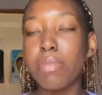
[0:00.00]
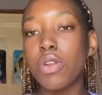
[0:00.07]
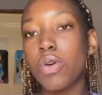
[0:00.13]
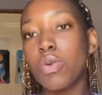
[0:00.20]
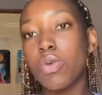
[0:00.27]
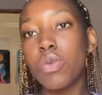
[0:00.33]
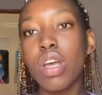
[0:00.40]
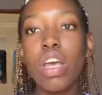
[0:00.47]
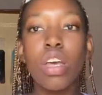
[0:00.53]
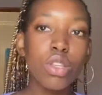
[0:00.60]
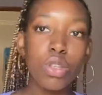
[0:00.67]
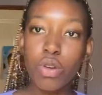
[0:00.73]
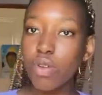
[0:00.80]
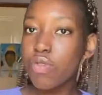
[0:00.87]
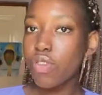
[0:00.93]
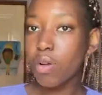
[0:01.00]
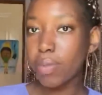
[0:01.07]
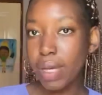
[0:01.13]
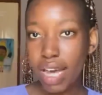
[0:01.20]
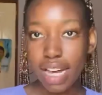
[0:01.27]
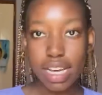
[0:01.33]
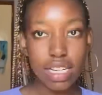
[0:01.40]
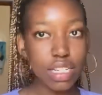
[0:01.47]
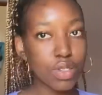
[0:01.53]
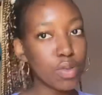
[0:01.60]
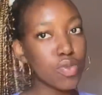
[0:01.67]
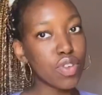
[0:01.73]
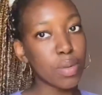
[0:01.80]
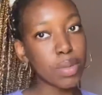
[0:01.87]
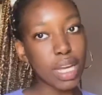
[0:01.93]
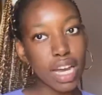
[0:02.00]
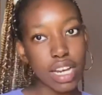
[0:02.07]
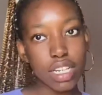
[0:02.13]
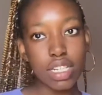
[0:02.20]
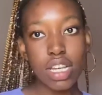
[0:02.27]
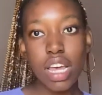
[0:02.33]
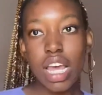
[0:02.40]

Don't fall behind. Don't fall behind.